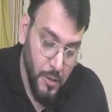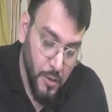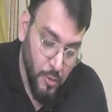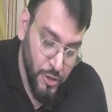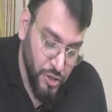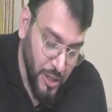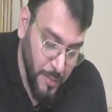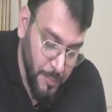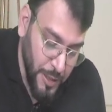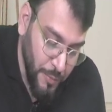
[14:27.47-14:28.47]
Question
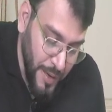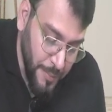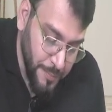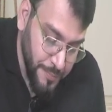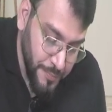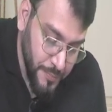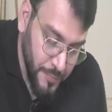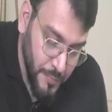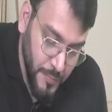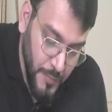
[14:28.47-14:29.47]
number 12.
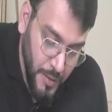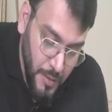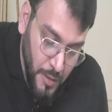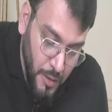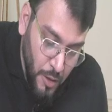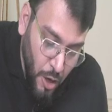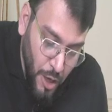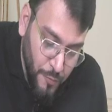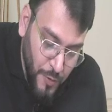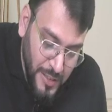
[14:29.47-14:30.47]

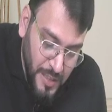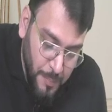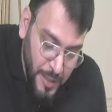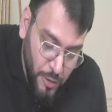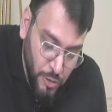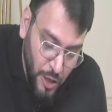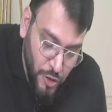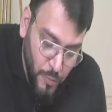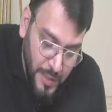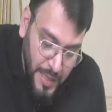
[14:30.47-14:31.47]
On 1st April
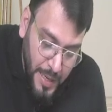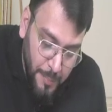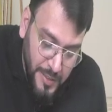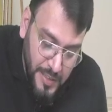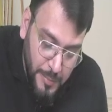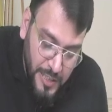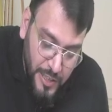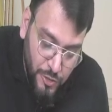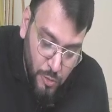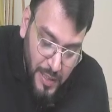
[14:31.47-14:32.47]
2001, ABC Limited
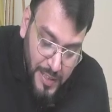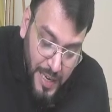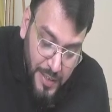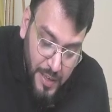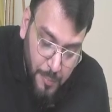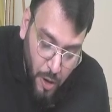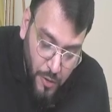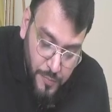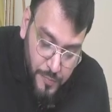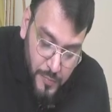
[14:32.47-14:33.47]
issued a 10-year
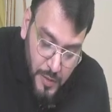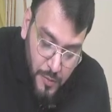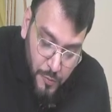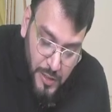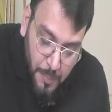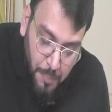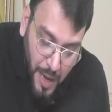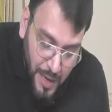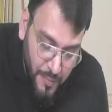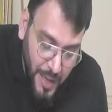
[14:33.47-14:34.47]
bond with a
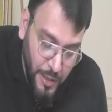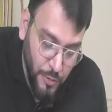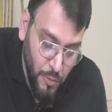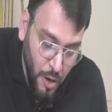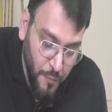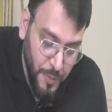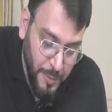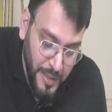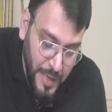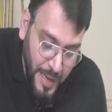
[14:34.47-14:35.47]
par value of
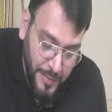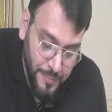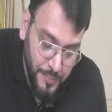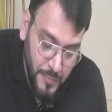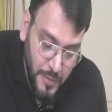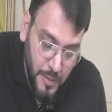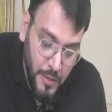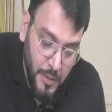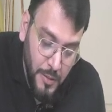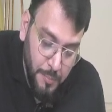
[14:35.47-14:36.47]
15 lakh.
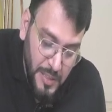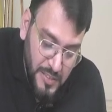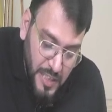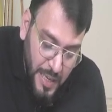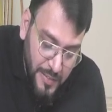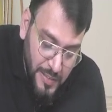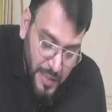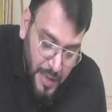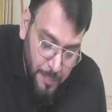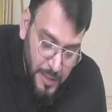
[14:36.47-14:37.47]
Means the
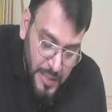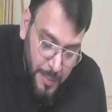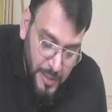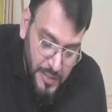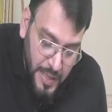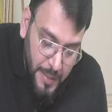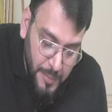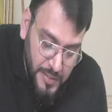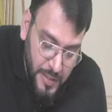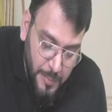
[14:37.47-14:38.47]
company name is
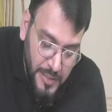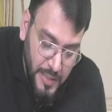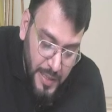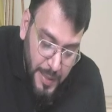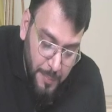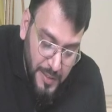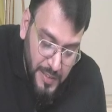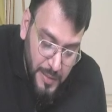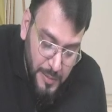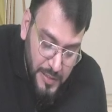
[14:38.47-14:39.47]
ABC Limited. ABC
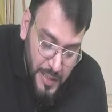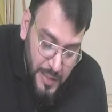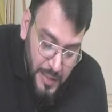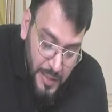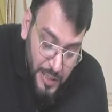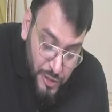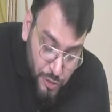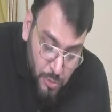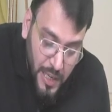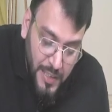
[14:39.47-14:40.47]
Limited
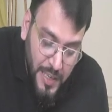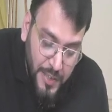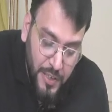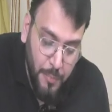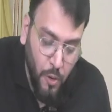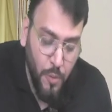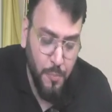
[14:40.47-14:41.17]
issued a 10-year bond.